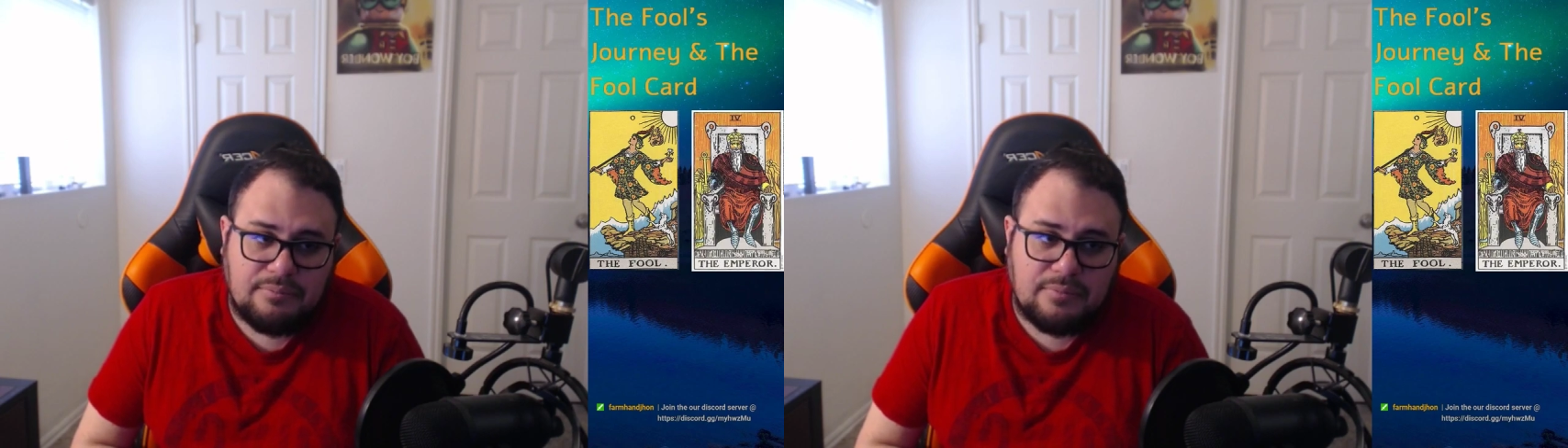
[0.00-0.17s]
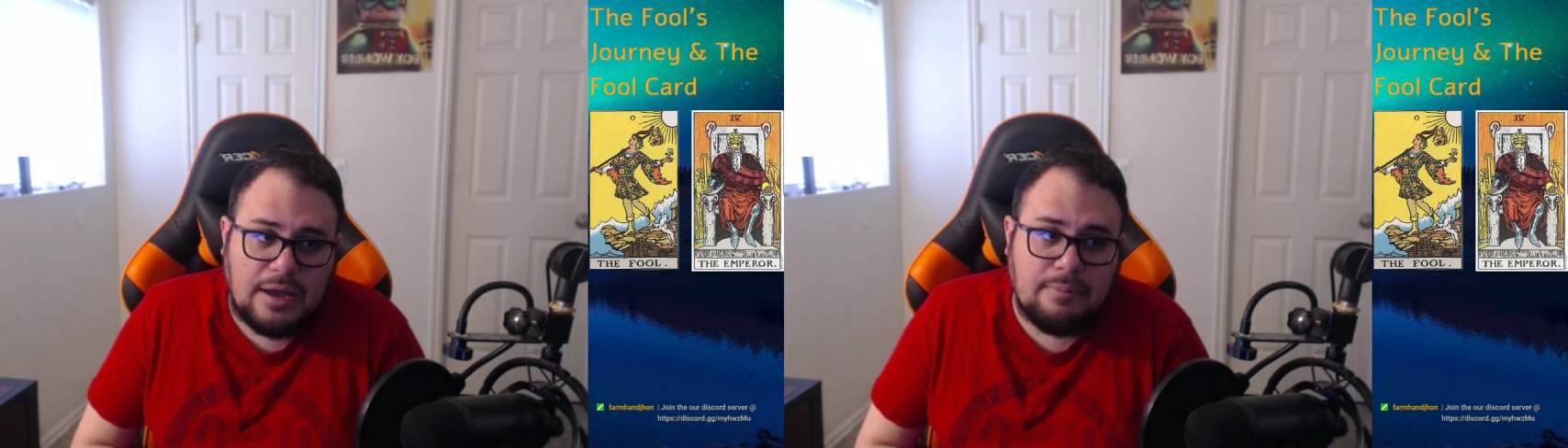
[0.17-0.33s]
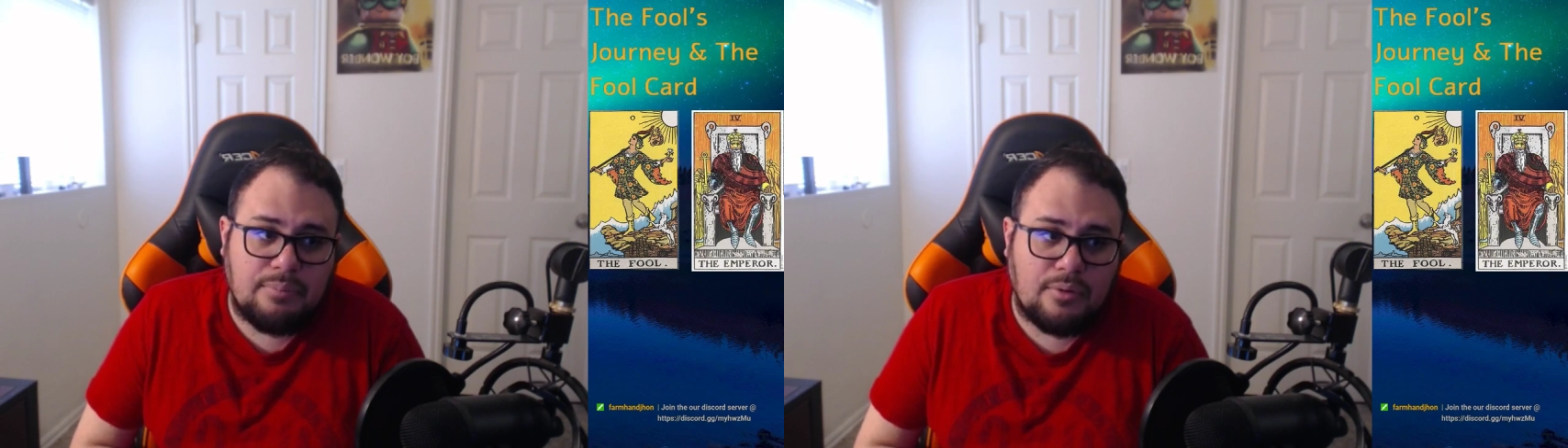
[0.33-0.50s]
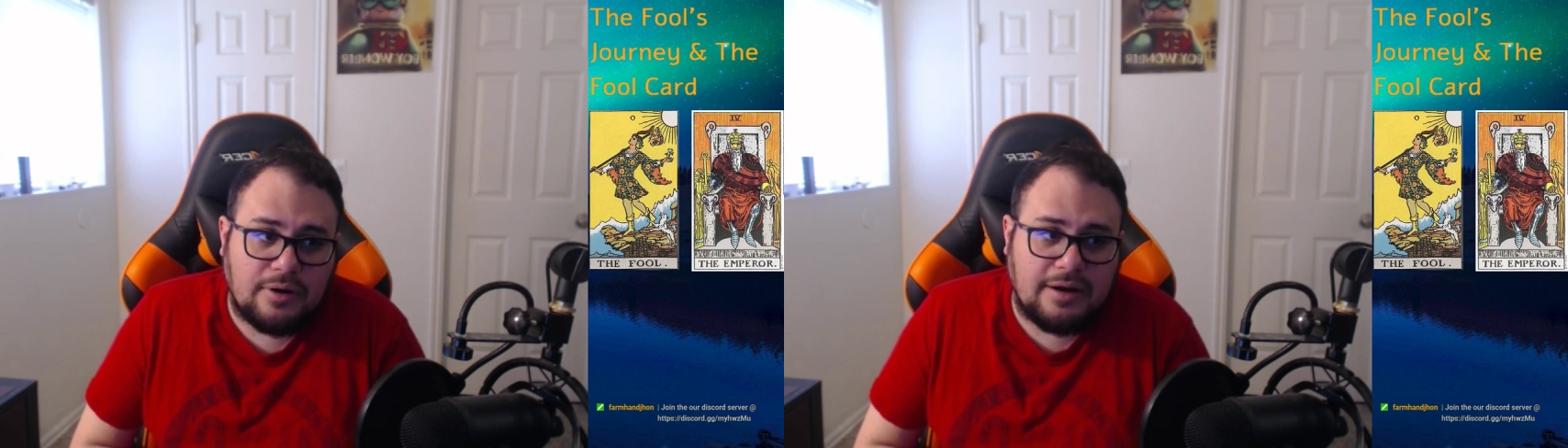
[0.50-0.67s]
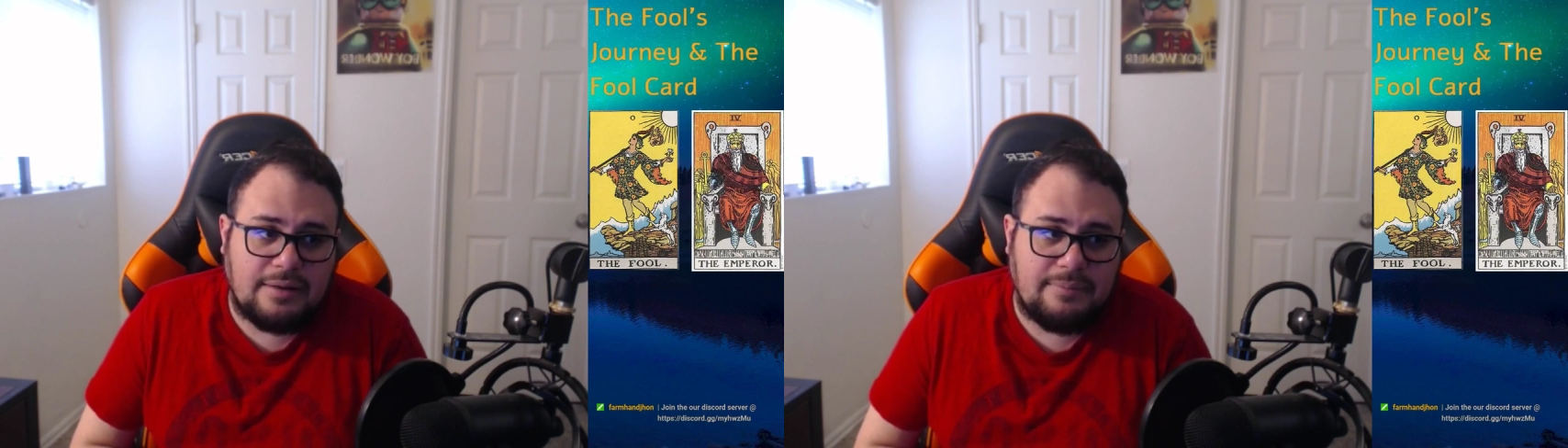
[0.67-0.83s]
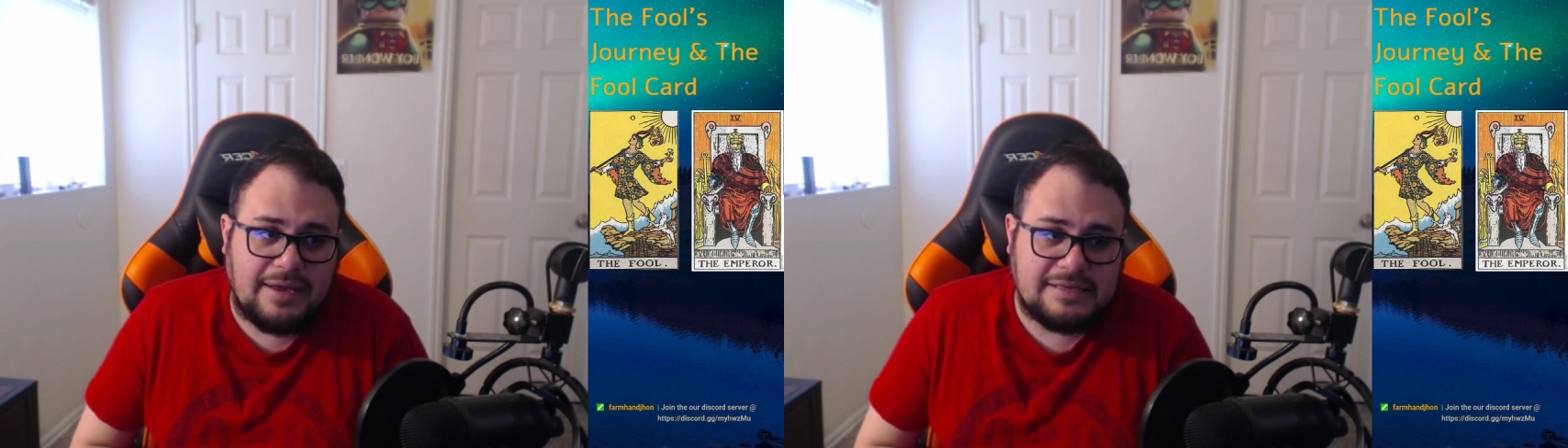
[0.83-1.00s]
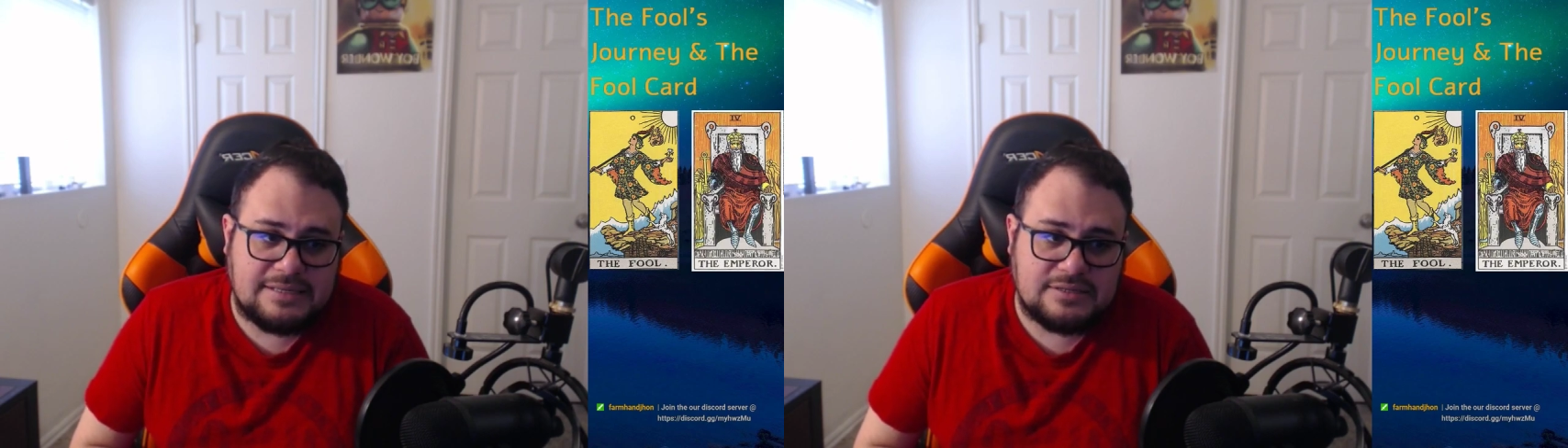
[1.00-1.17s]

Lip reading: important and amazing.